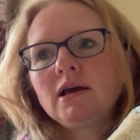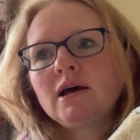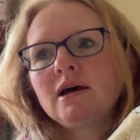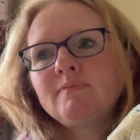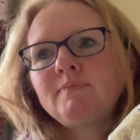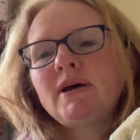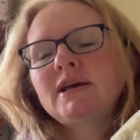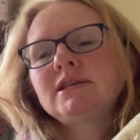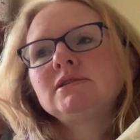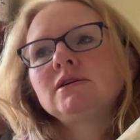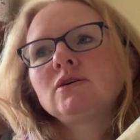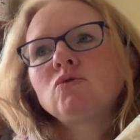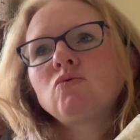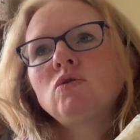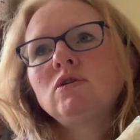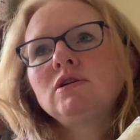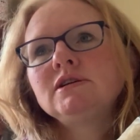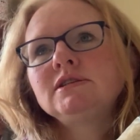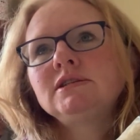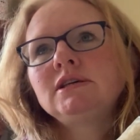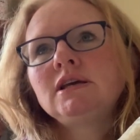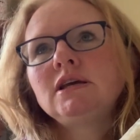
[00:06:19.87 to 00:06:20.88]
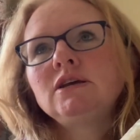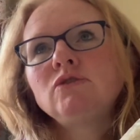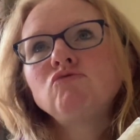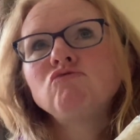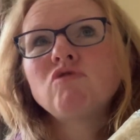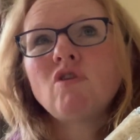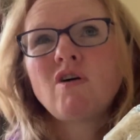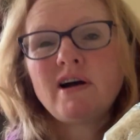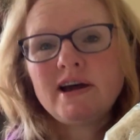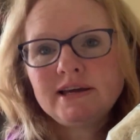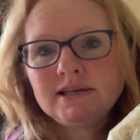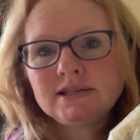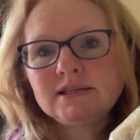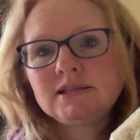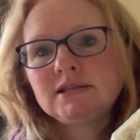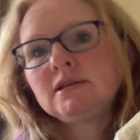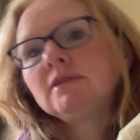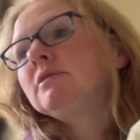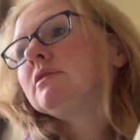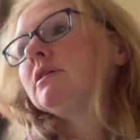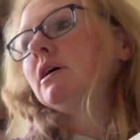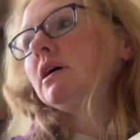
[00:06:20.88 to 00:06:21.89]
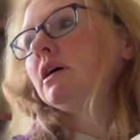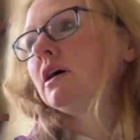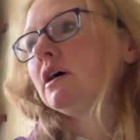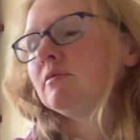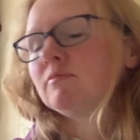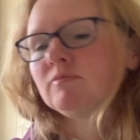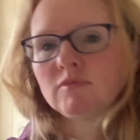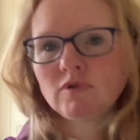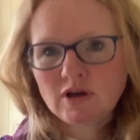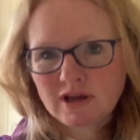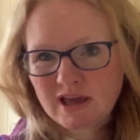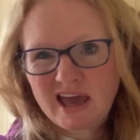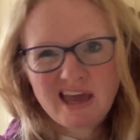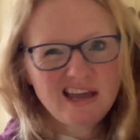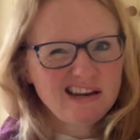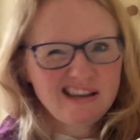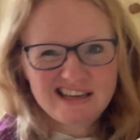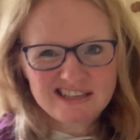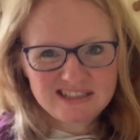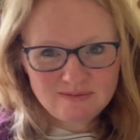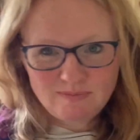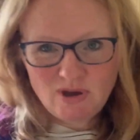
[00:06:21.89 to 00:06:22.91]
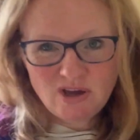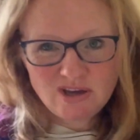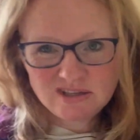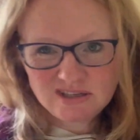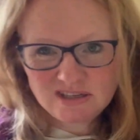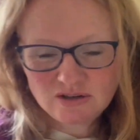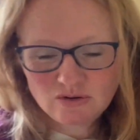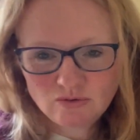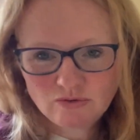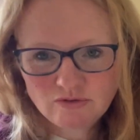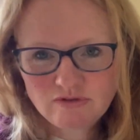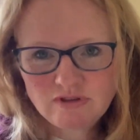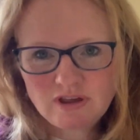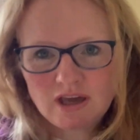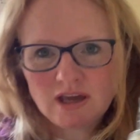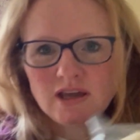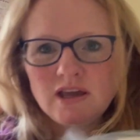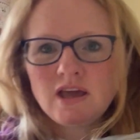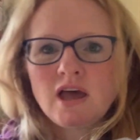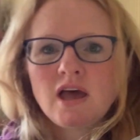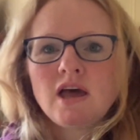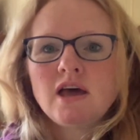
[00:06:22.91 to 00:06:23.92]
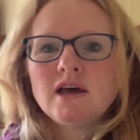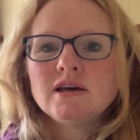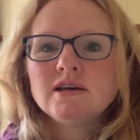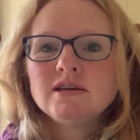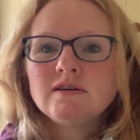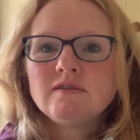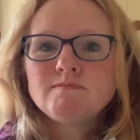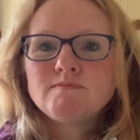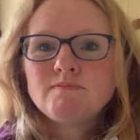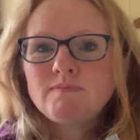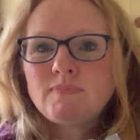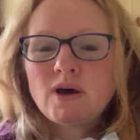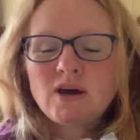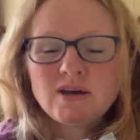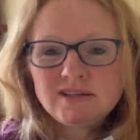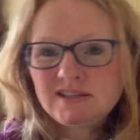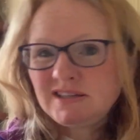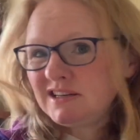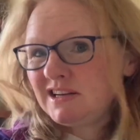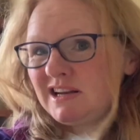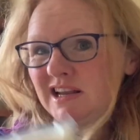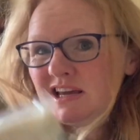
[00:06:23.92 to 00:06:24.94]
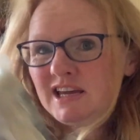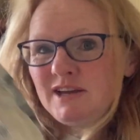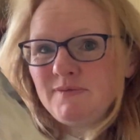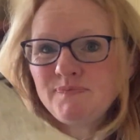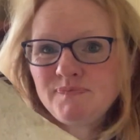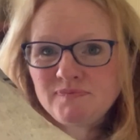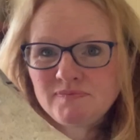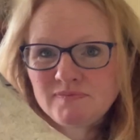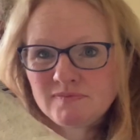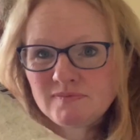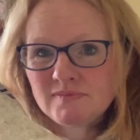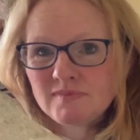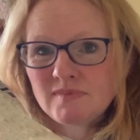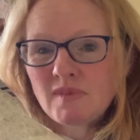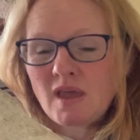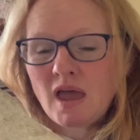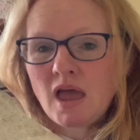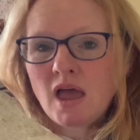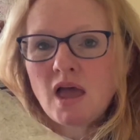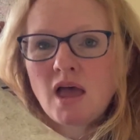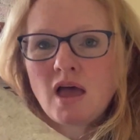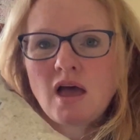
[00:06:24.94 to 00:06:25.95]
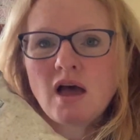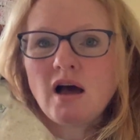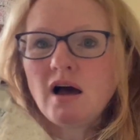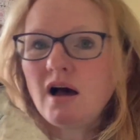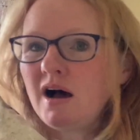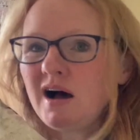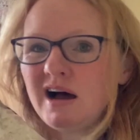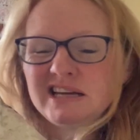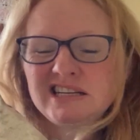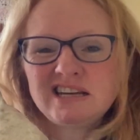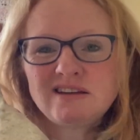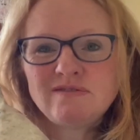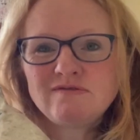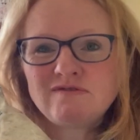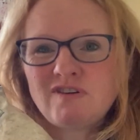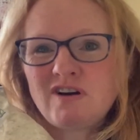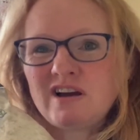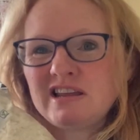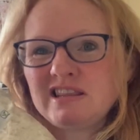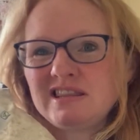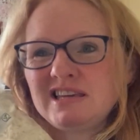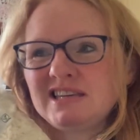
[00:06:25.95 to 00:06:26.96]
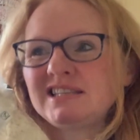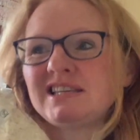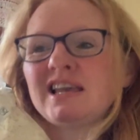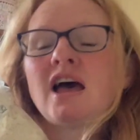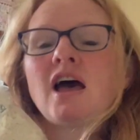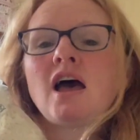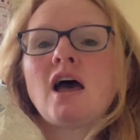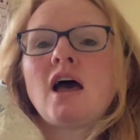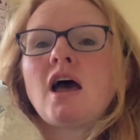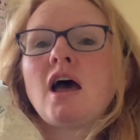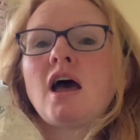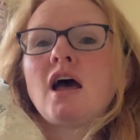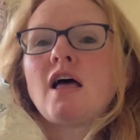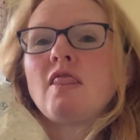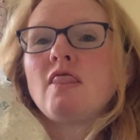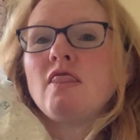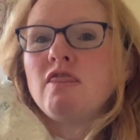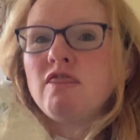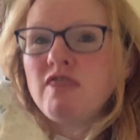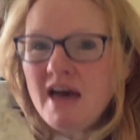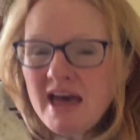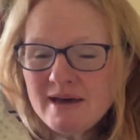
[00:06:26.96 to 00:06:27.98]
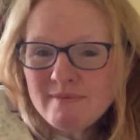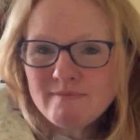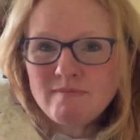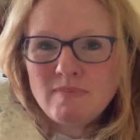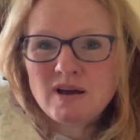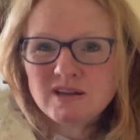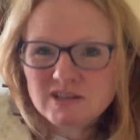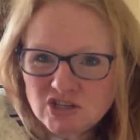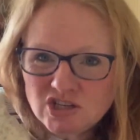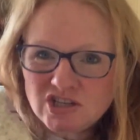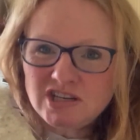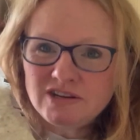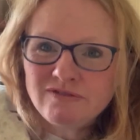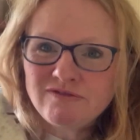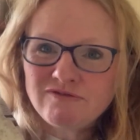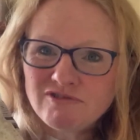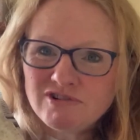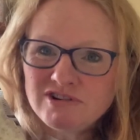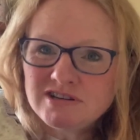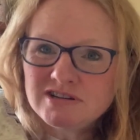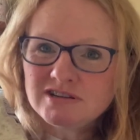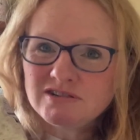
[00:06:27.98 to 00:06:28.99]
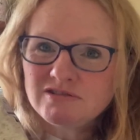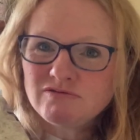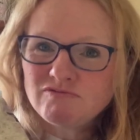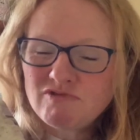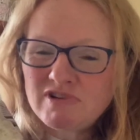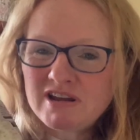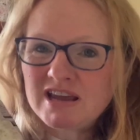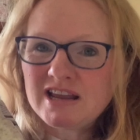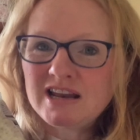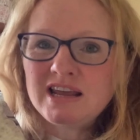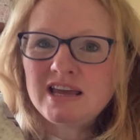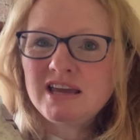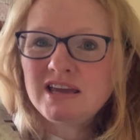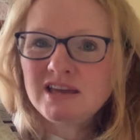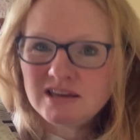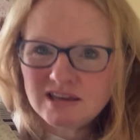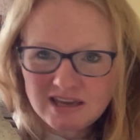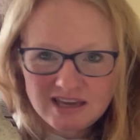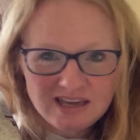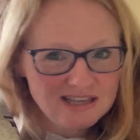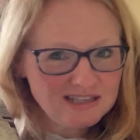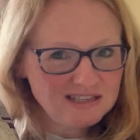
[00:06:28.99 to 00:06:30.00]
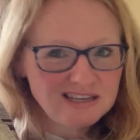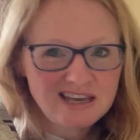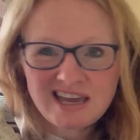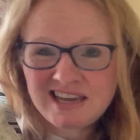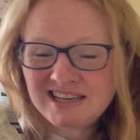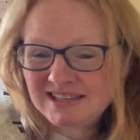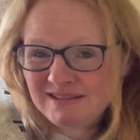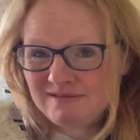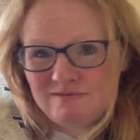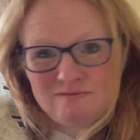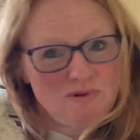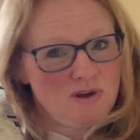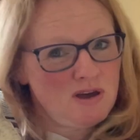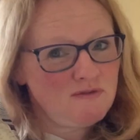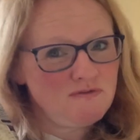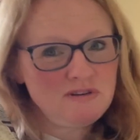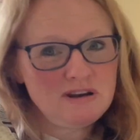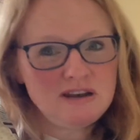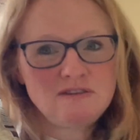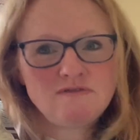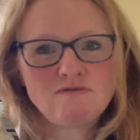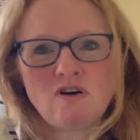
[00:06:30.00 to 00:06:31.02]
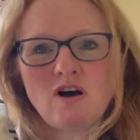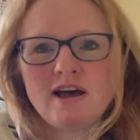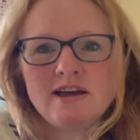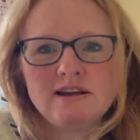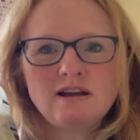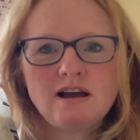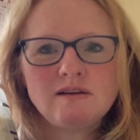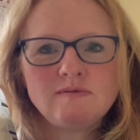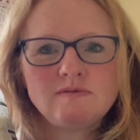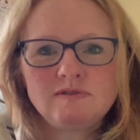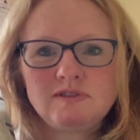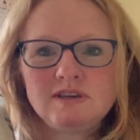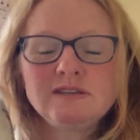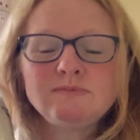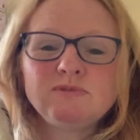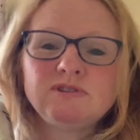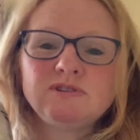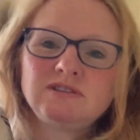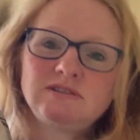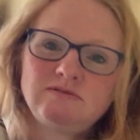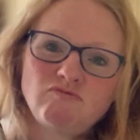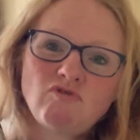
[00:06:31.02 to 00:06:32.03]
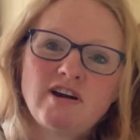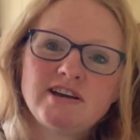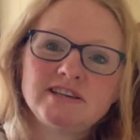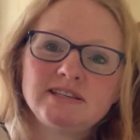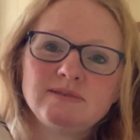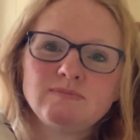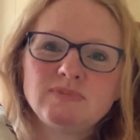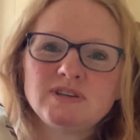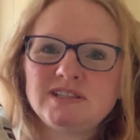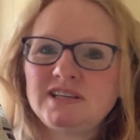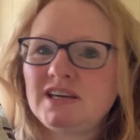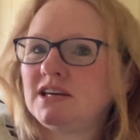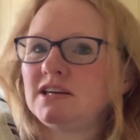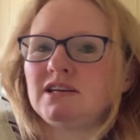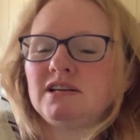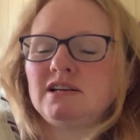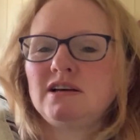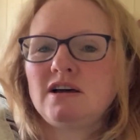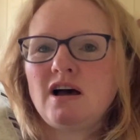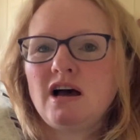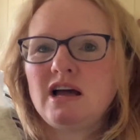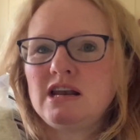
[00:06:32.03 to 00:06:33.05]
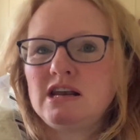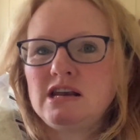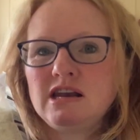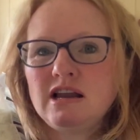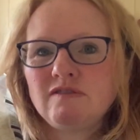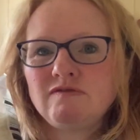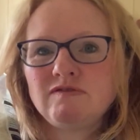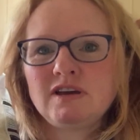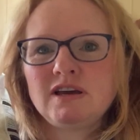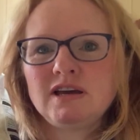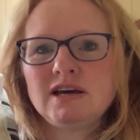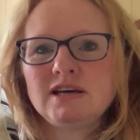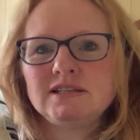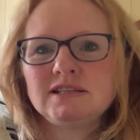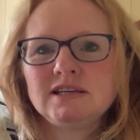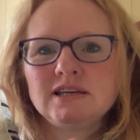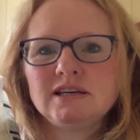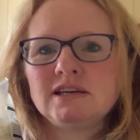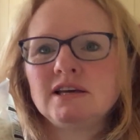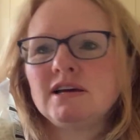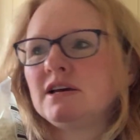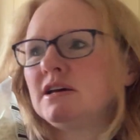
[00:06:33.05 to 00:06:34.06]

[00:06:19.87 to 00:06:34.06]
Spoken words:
a better quality rice. Again, that's a personal thing. Personally, I don't find this that much different, really. It tastes perfectly fine. This rice in particular, I love it as a